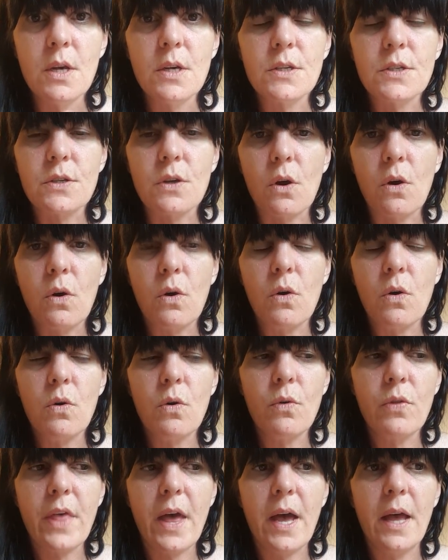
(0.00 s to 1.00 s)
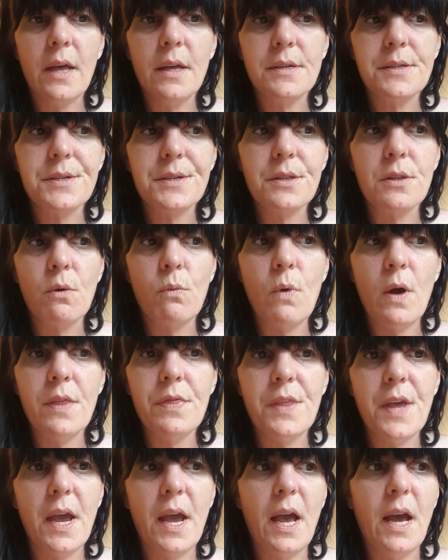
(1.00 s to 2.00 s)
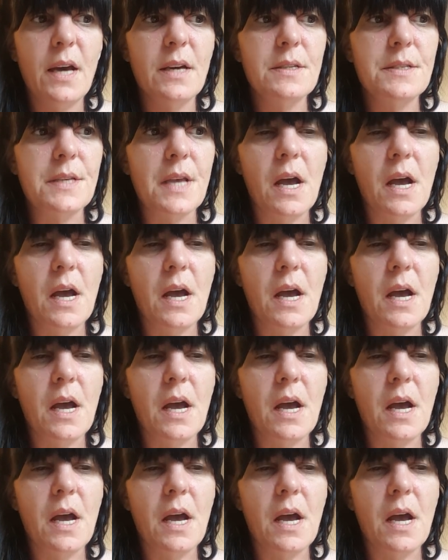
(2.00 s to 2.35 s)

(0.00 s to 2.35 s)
so that the one that has